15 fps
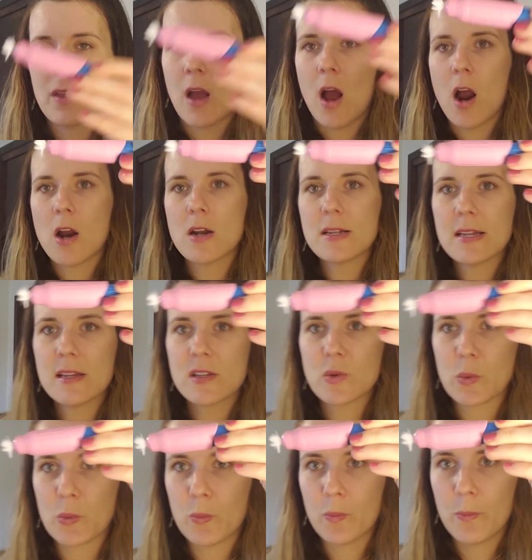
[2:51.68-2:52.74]
ours
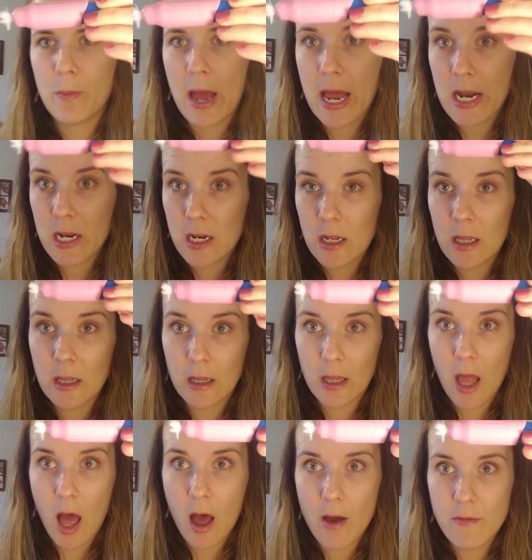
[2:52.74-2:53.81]
has been
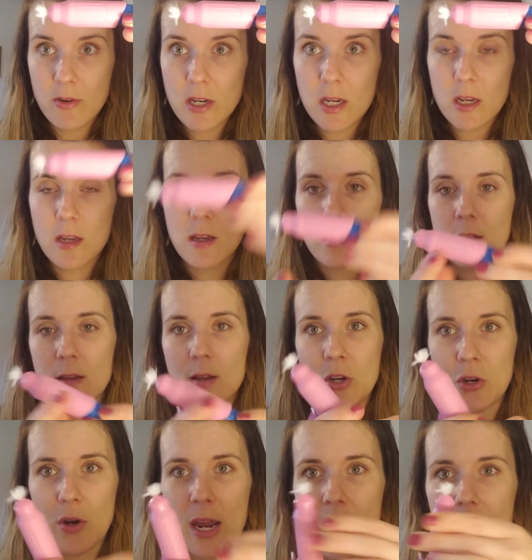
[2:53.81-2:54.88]
loved
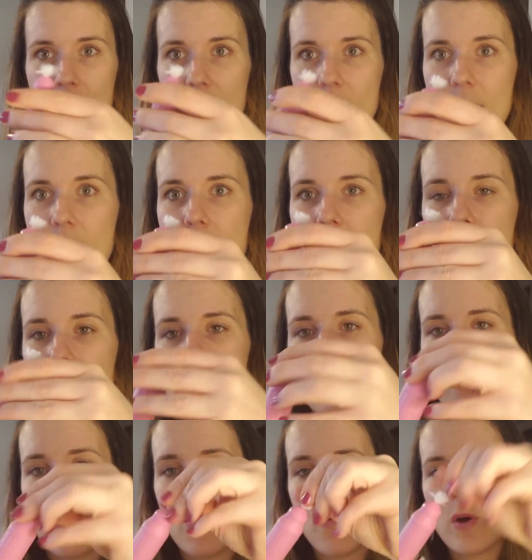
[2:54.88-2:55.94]
greatly.
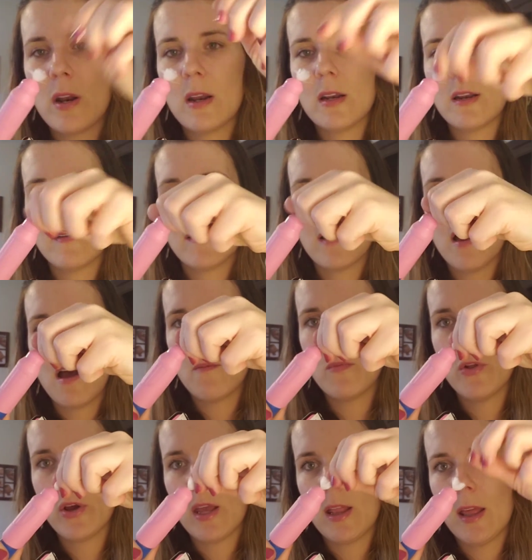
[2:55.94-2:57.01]
So what it doesn't come
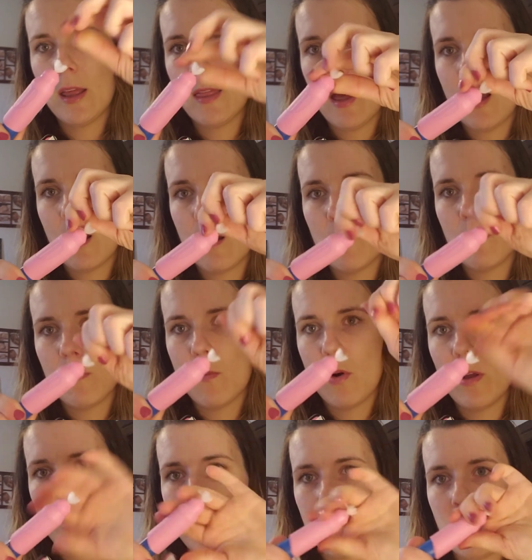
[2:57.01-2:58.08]
looking like that, it comes
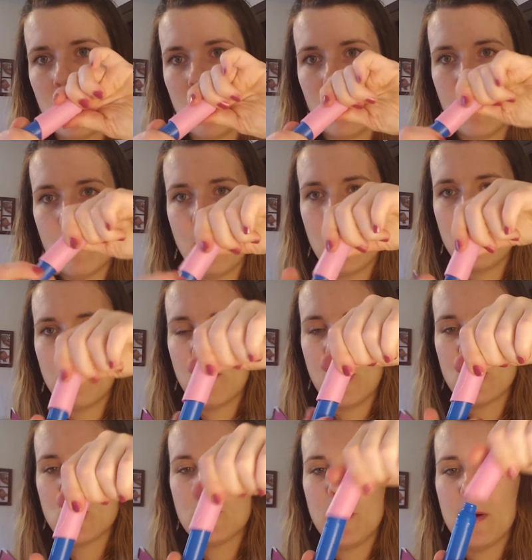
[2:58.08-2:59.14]
more like regular
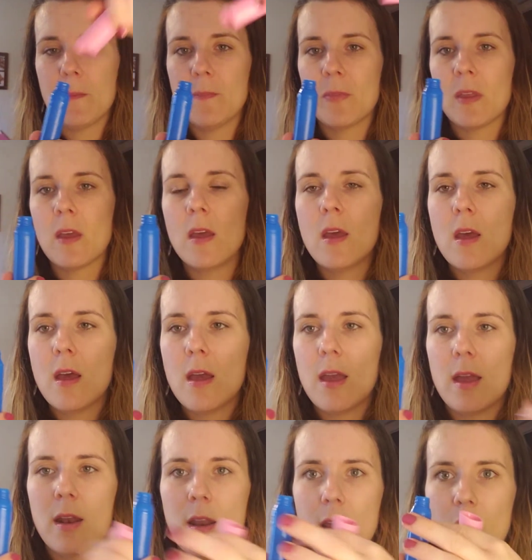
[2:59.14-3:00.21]
paintbrush, but
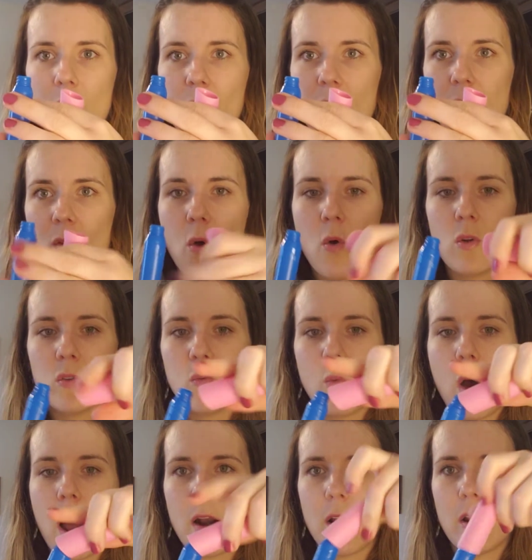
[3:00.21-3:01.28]
this holds
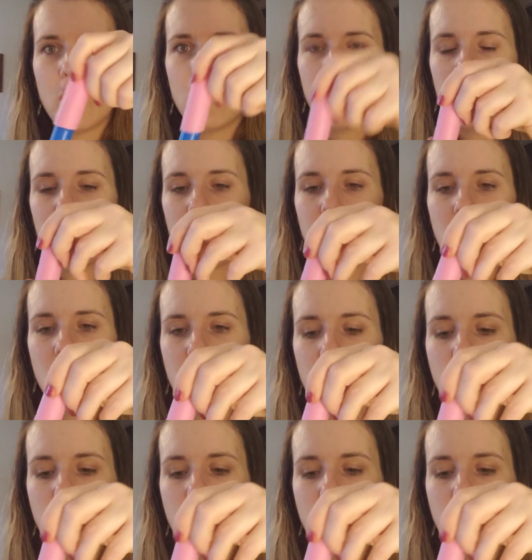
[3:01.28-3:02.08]
water. You fill it up with